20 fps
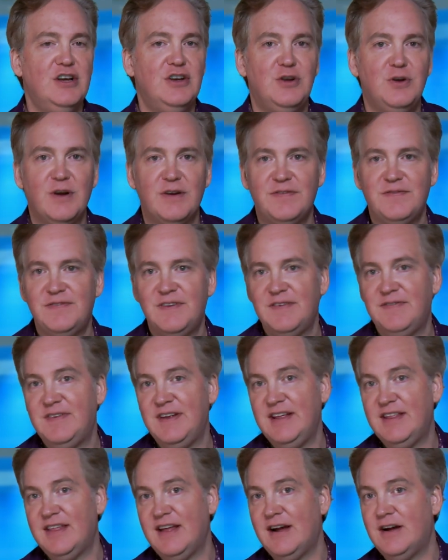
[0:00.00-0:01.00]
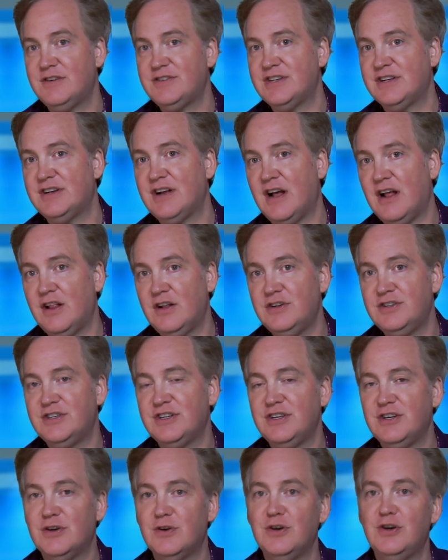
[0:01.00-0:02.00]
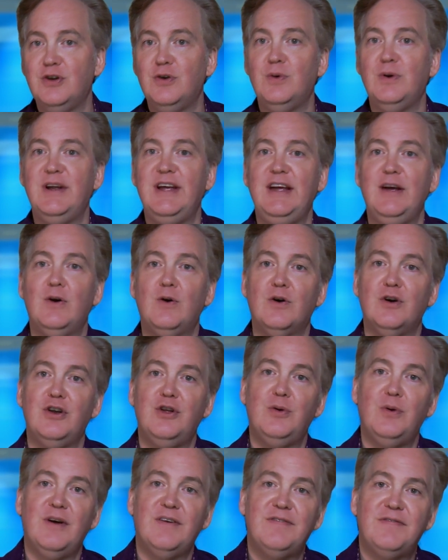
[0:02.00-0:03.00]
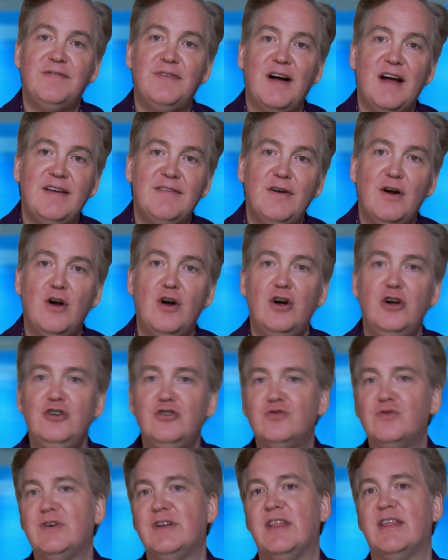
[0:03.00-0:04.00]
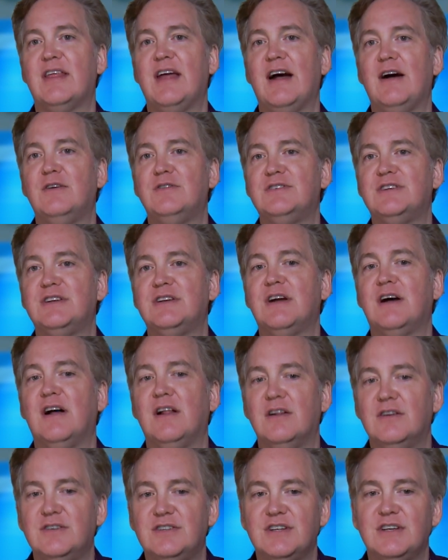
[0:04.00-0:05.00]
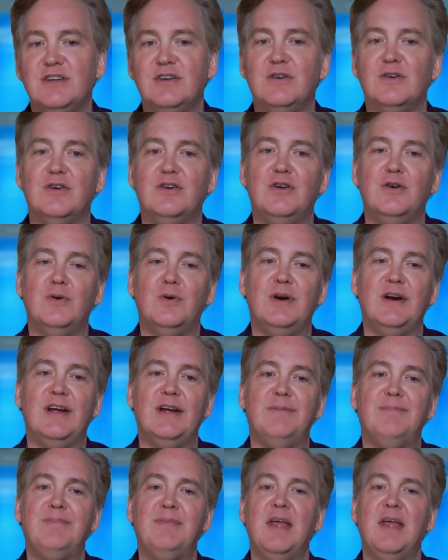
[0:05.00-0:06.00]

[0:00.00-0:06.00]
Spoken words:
Do you have $50,000 in your annuity, or do you have $500,000 in your annuity?